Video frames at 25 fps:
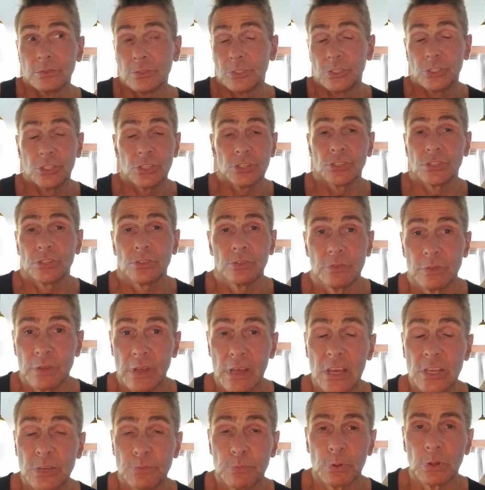just
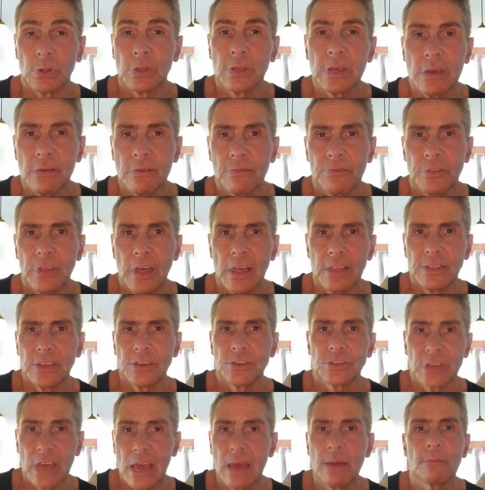his belief that
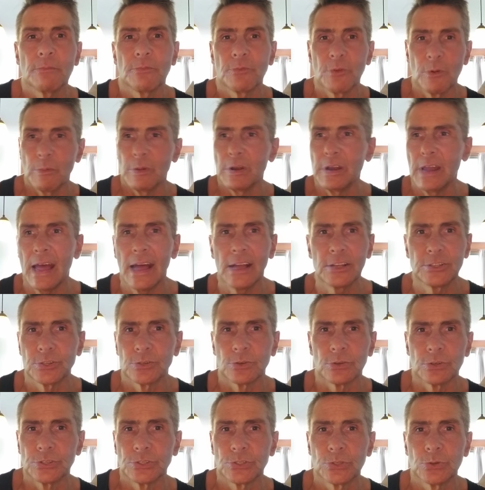this came from a
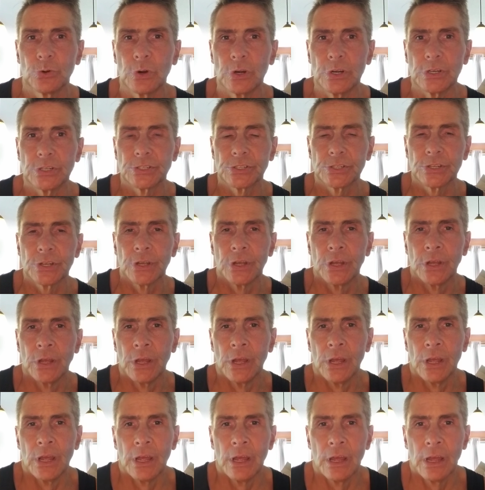natural source.
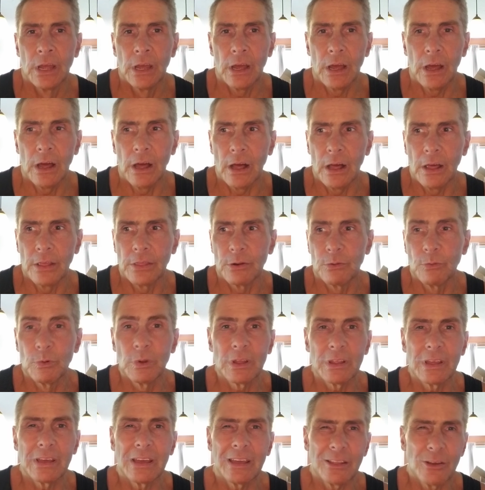There
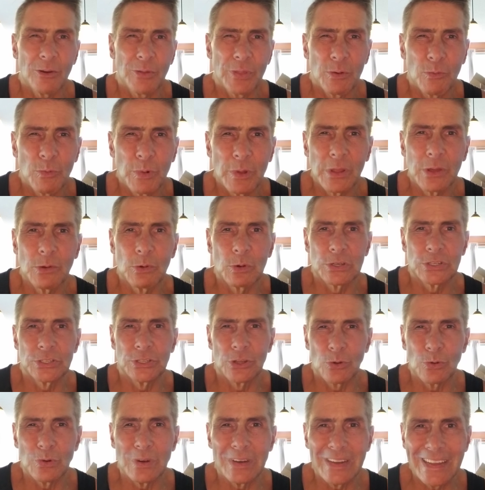really was
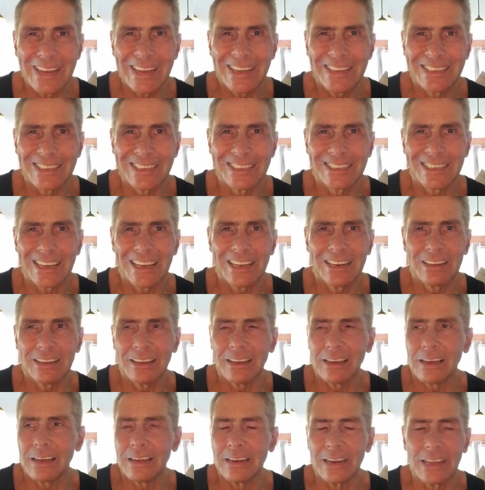no need to send
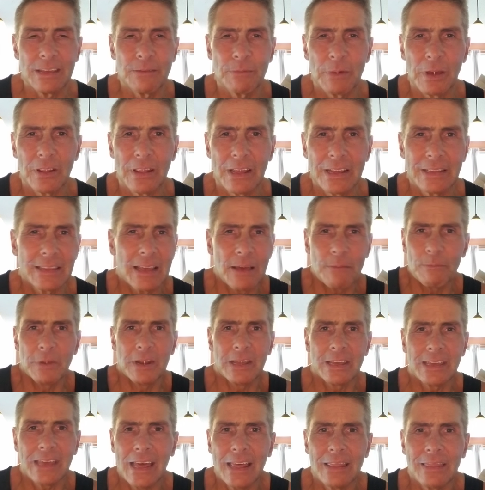an email like that. But
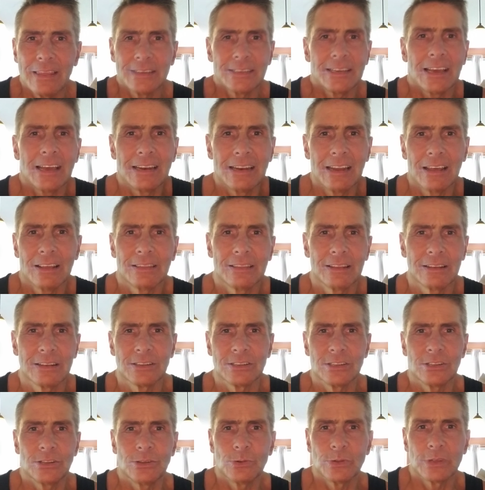again, this had nothing
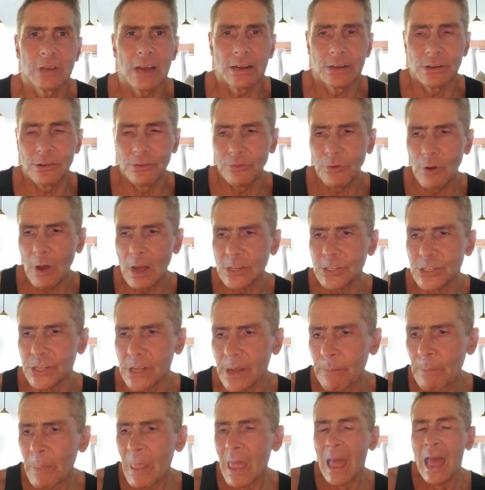to do with Dr. Fauci.
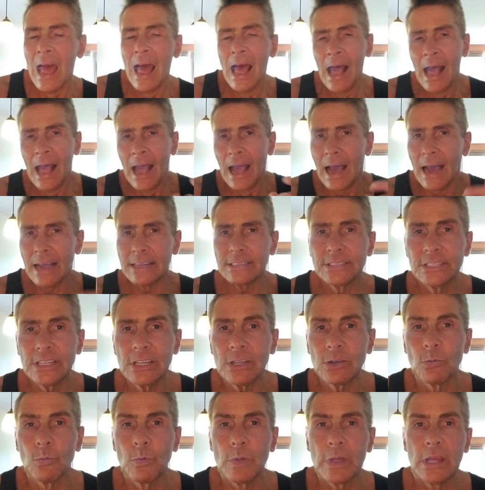I
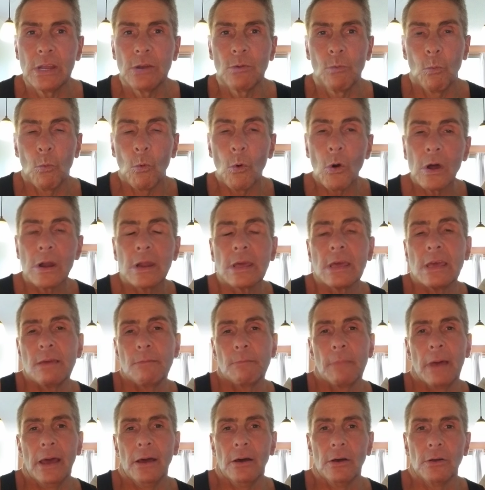did read one
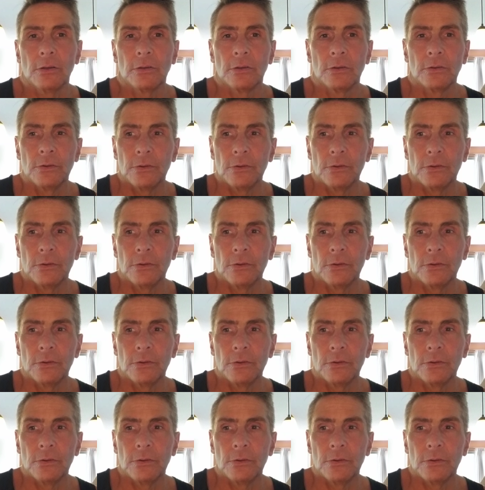email